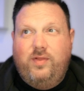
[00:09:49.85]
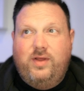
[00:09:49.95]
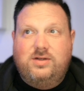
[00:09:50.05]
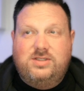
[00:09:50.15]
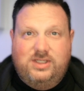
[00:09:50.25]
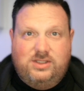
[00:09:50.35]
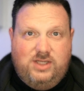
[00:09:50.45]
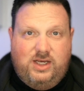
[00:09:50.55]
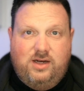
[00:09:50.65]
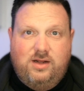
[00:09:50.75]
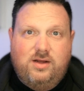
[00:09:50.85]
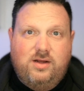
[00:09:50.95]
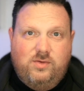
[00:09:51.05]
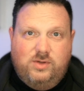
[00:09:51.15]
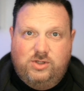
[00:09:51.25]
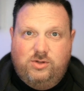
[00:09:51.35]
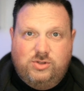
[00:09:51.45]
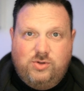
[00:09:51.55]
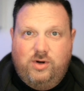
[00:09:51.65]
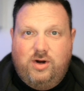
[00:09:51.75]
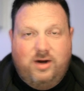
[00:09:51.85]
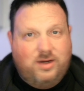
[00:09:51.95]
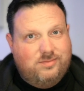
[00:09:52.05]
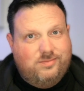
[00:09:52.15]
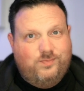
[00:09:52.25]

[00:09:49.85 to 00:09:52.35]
Green Lantern 16 was a new story arc.